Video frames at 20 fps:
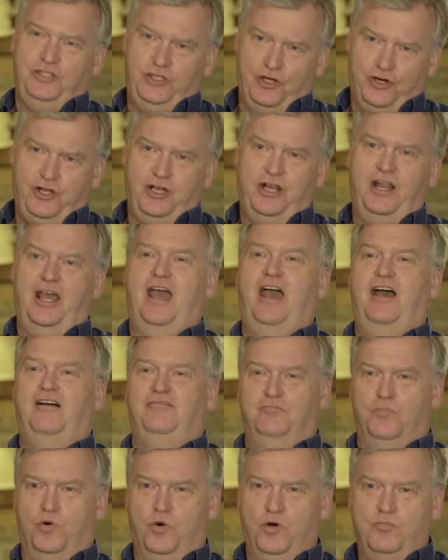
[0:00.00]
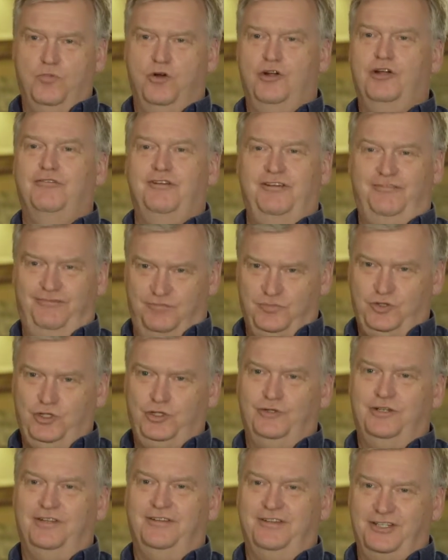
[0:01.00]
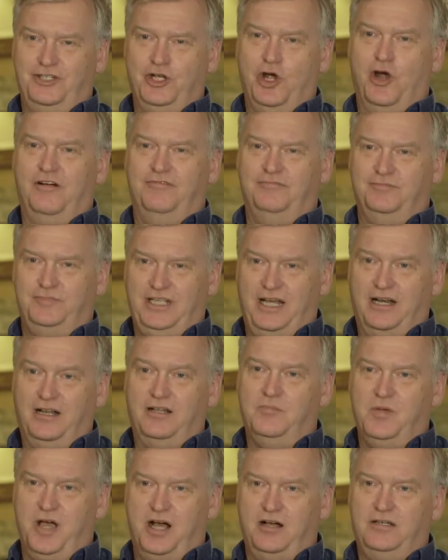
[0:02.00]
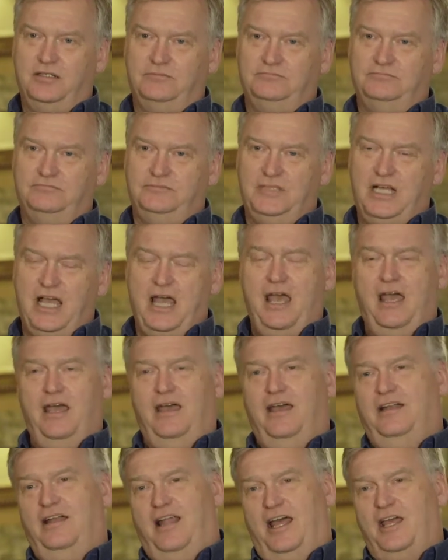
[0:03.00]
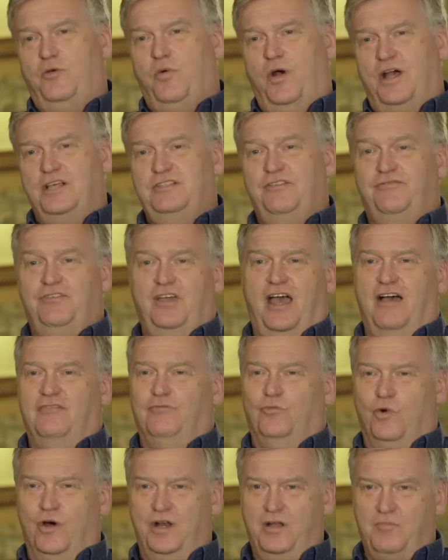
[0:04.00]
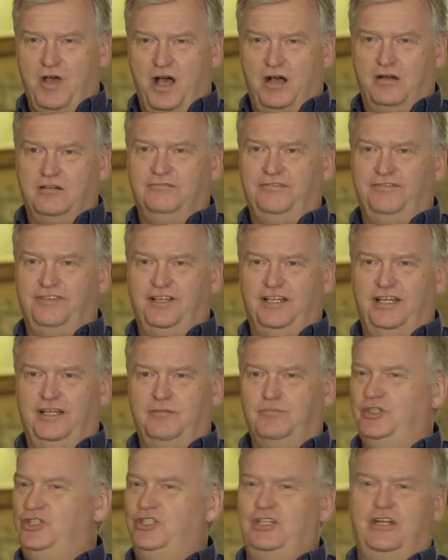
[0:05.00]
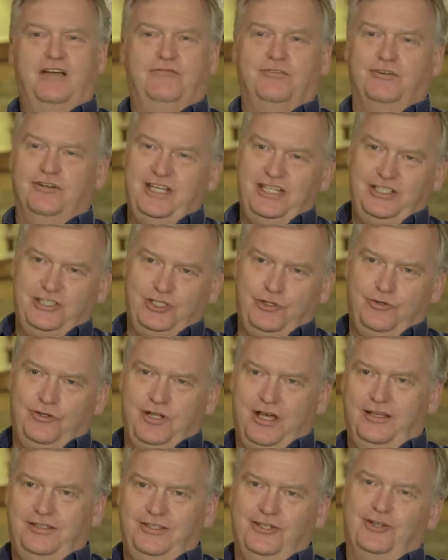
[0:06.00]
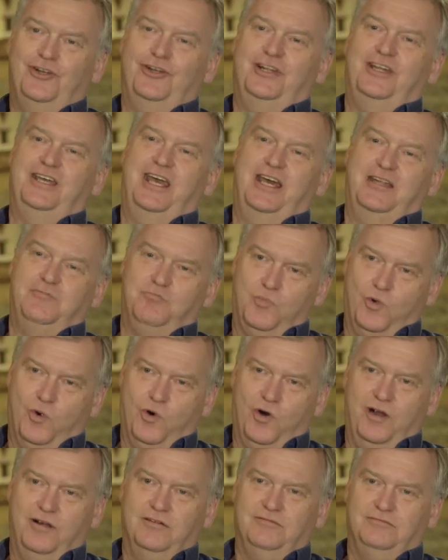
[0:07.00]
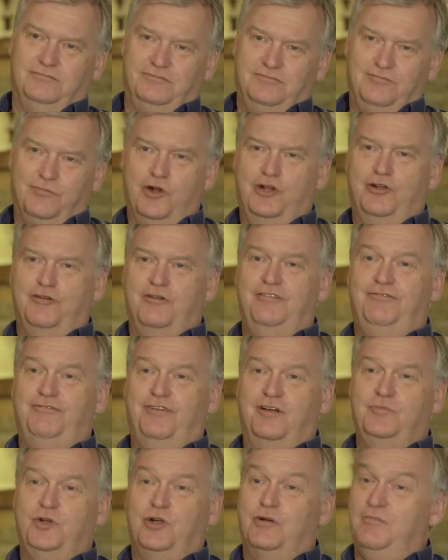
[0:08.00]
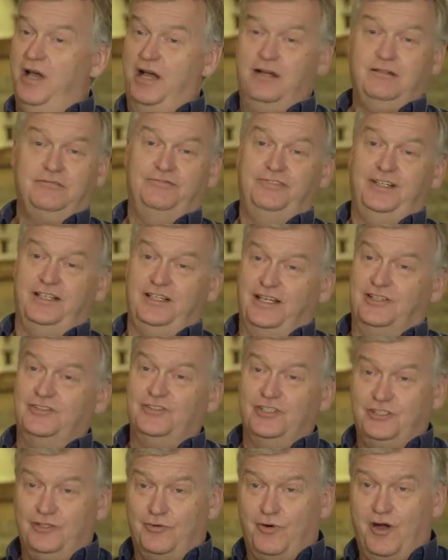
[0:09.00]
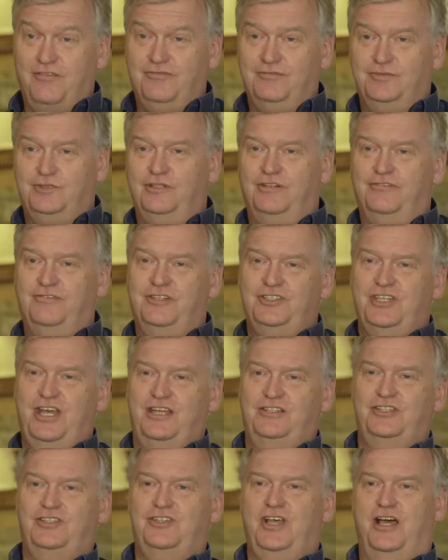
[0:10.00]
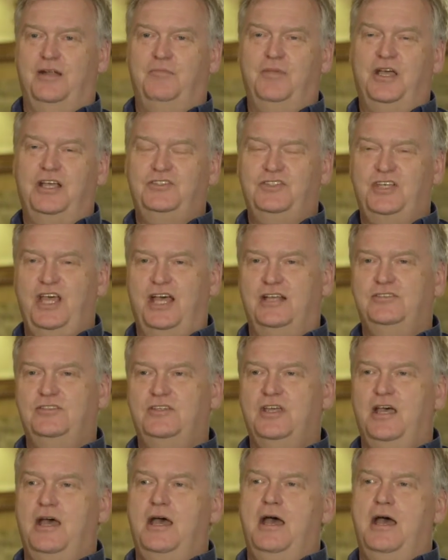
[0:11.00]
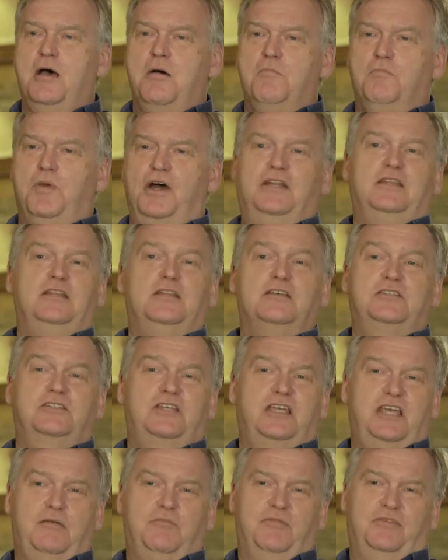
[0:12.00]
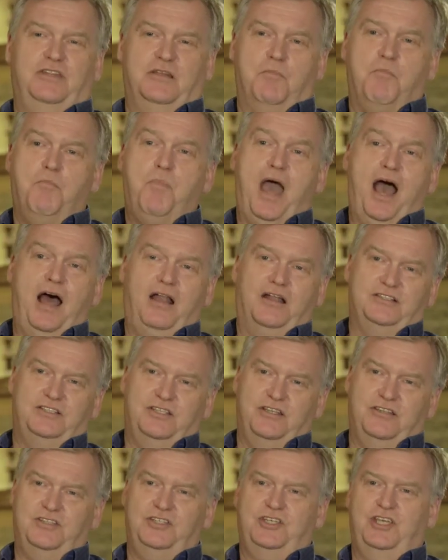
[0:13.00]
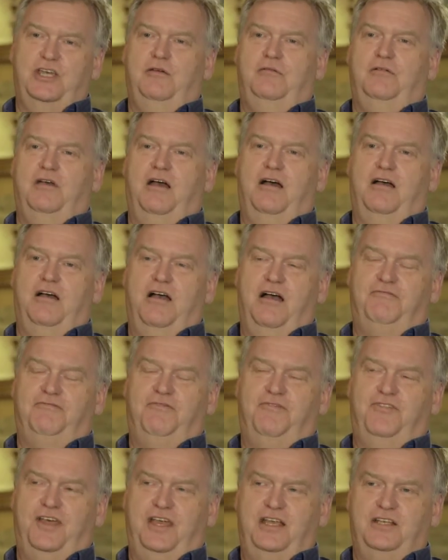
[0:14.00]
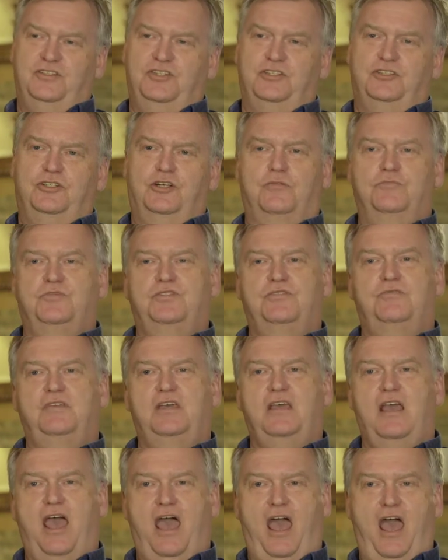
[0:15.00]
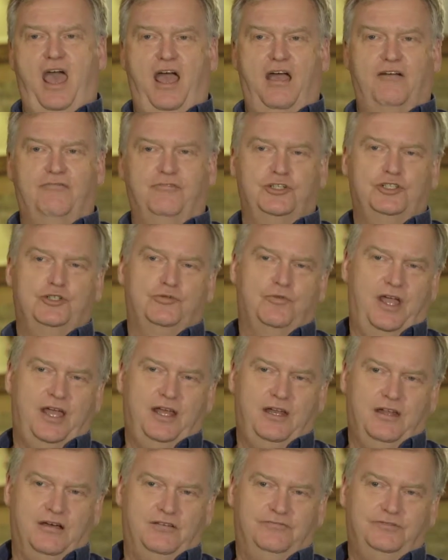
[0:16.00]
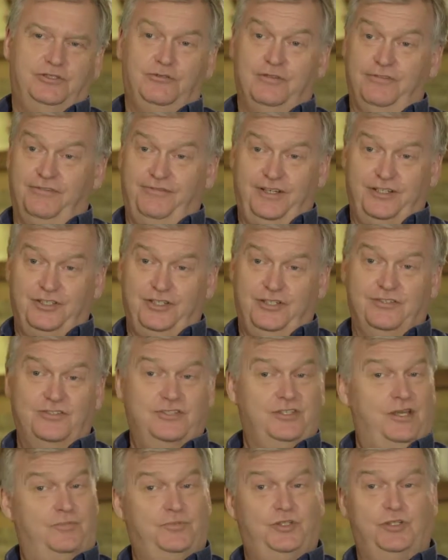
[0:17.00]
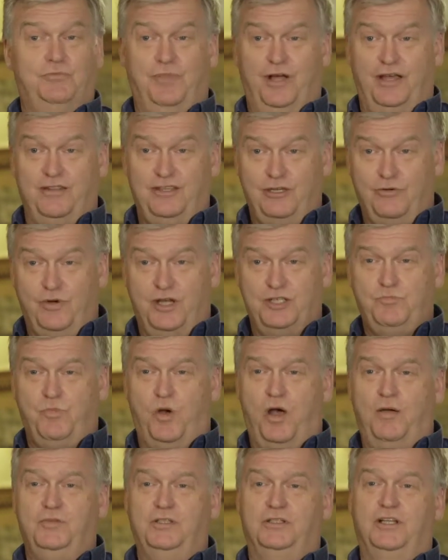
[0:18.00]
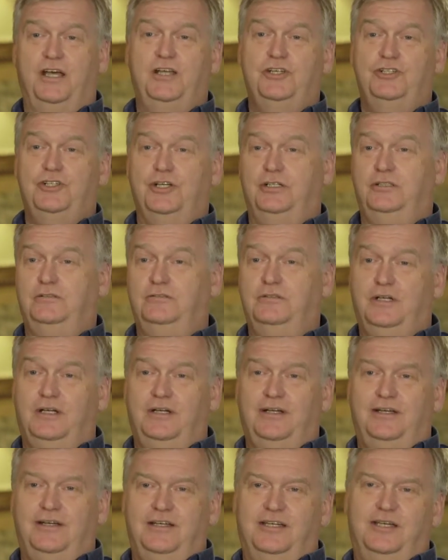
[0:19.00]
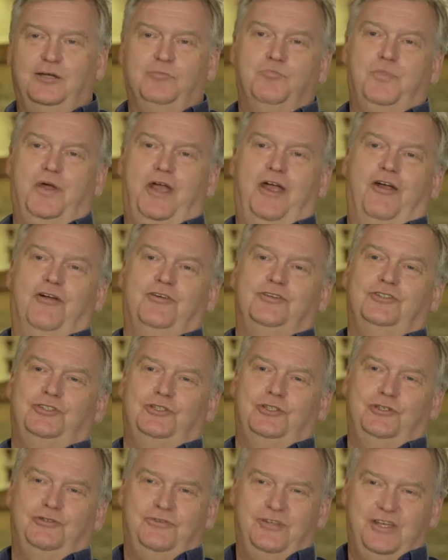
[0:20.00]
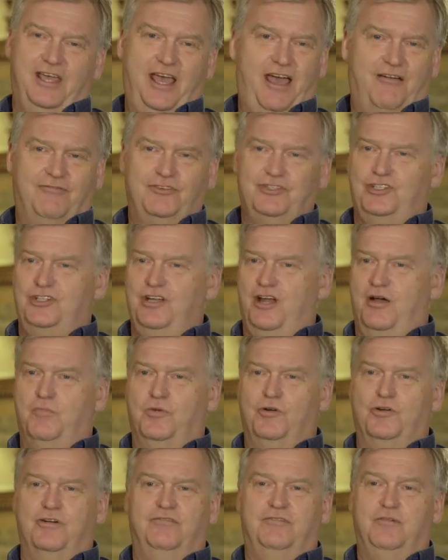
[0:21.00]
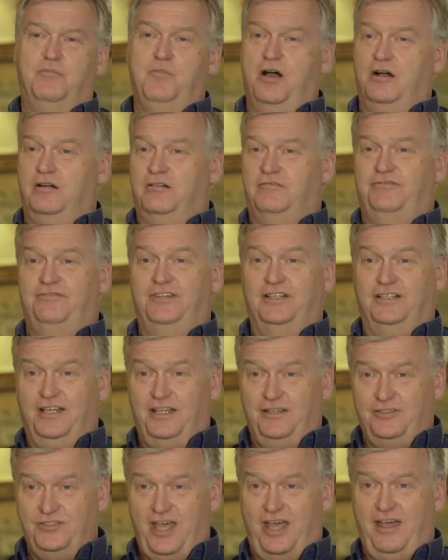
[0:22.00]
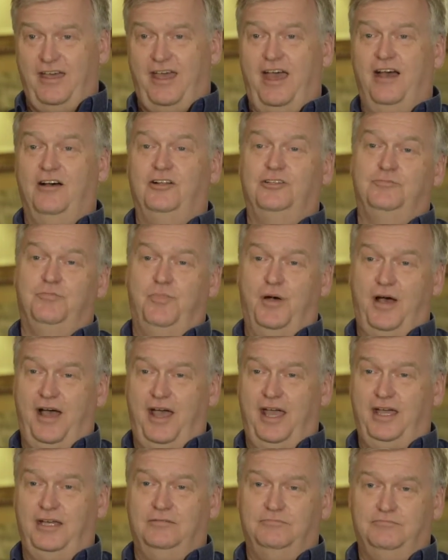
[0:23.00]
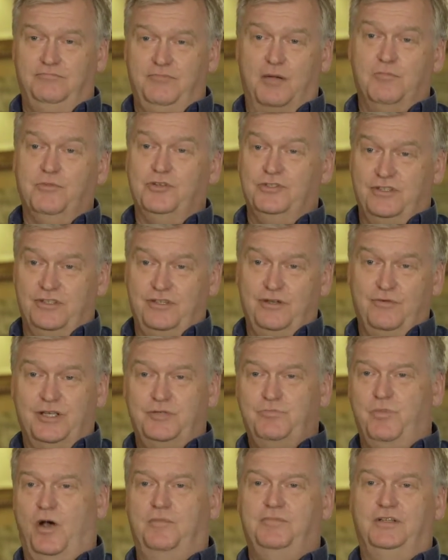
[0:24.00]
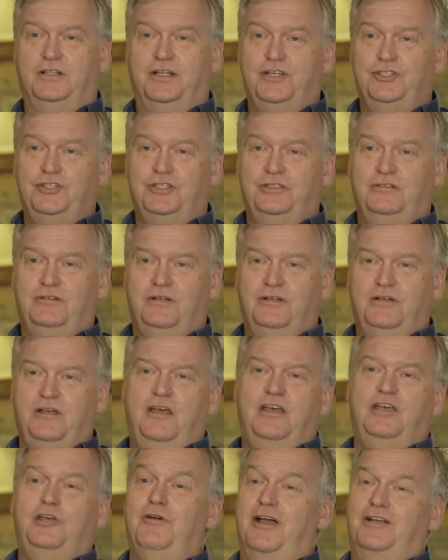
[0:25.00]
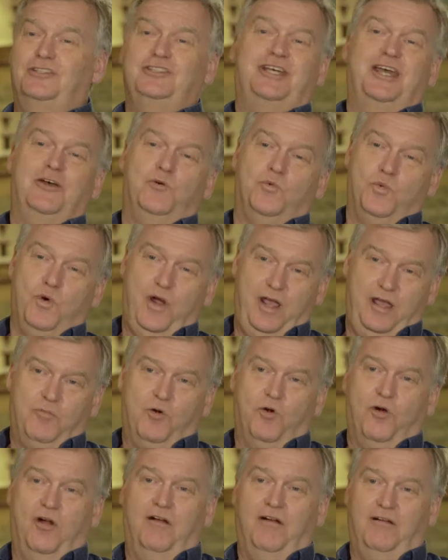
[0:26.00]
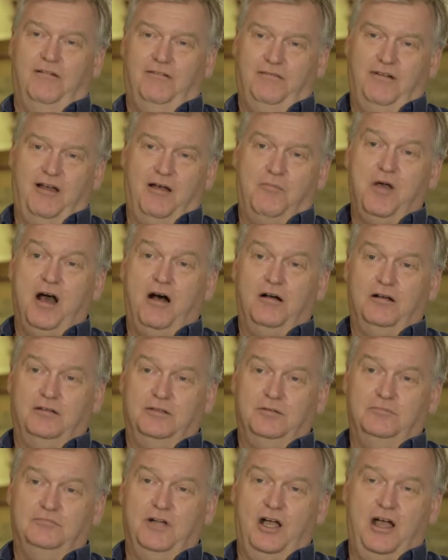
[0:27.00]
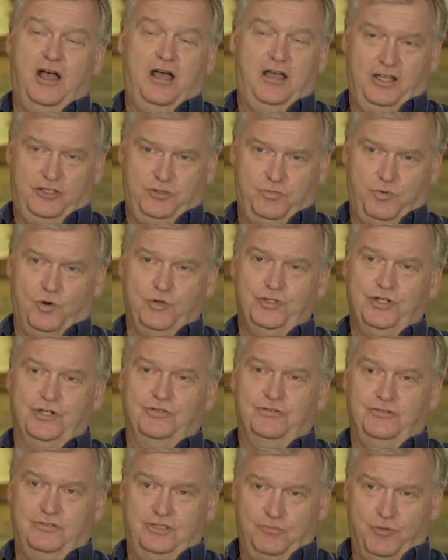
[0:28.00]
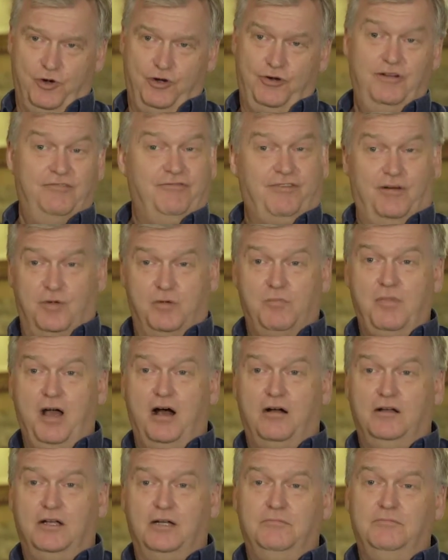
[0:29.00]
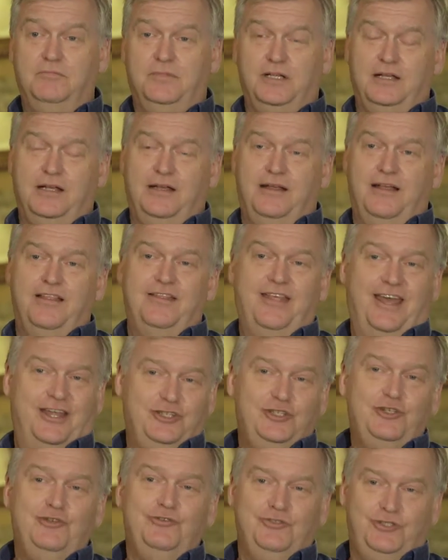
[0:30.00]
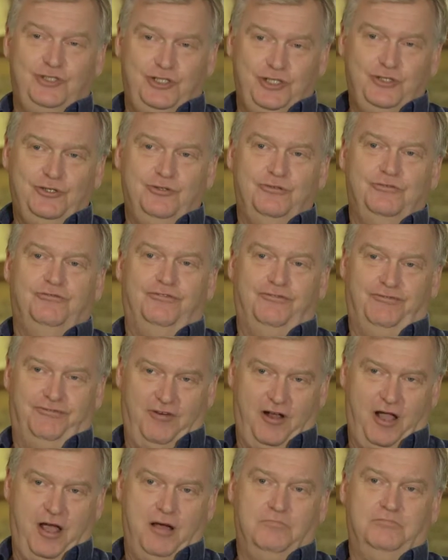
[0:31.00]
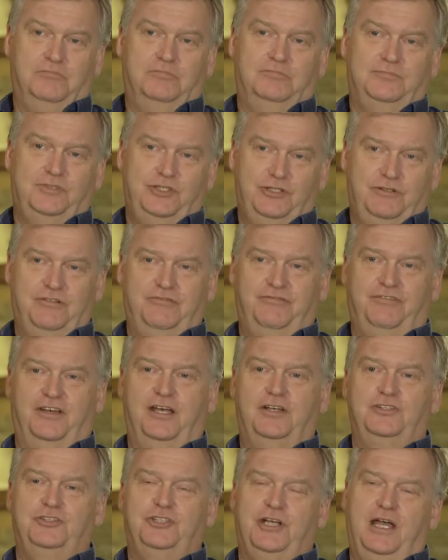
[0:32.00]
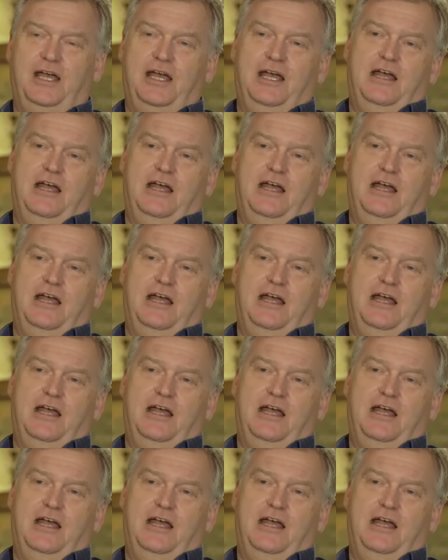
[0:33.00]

You're going to have more mercury from tuna than you are from dental amalgam. And likewise, if you have one amalgam filling but you never eat tuna, you're going to get more mercury from your amalgam fillings than you are from tuna fish. That just kind of makes sense. But in the scheme, in the balance of the scheme of things, in terms of the average rate of tuna fish consumption by the U.S. population compared to the average number of amalgam fillings held by members of the U.S. population, you actually get way more amalgam exposure to mercury from amalgam than you do from tuna fish.